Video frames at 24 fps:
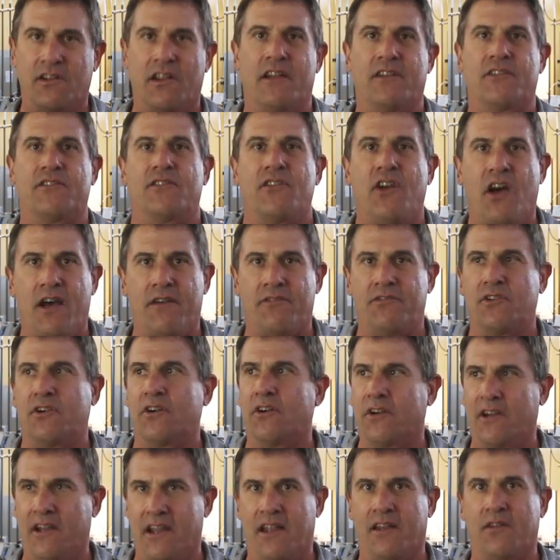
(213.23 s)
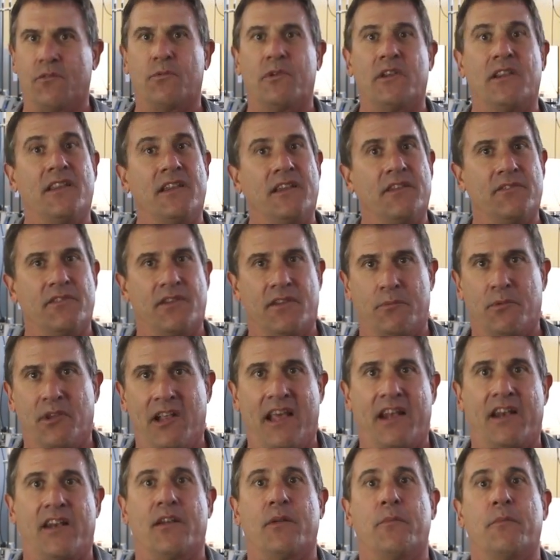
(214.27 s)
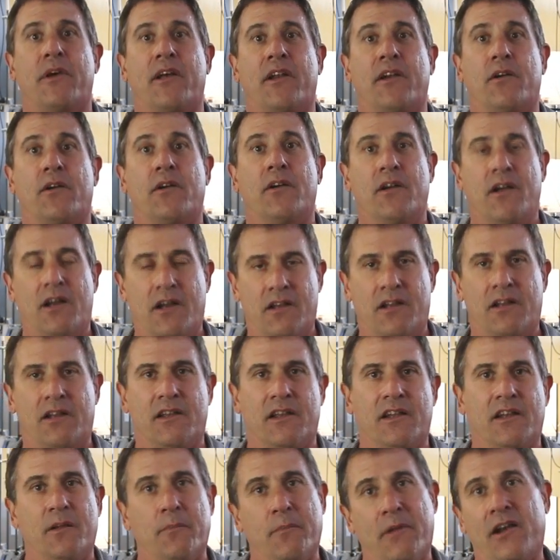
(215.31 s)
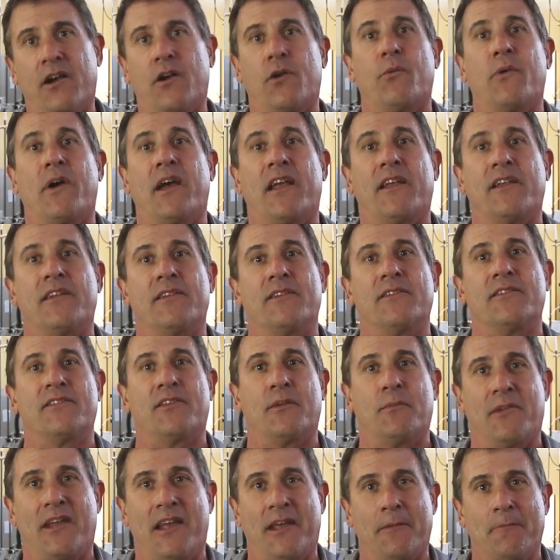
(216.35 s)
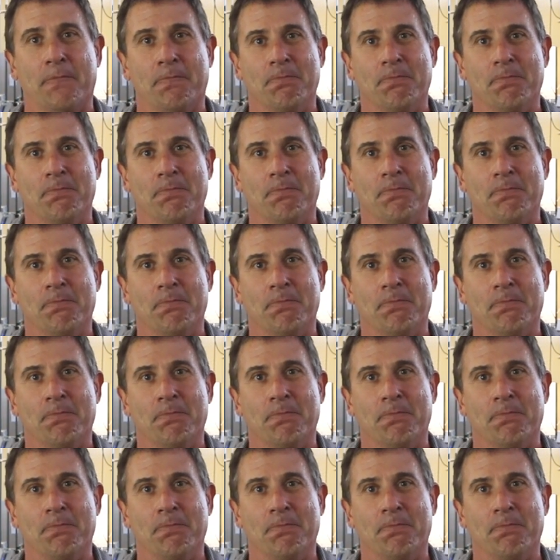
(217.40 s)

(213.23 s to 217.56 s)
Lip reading: softer, and we leave the planet in a better way someday.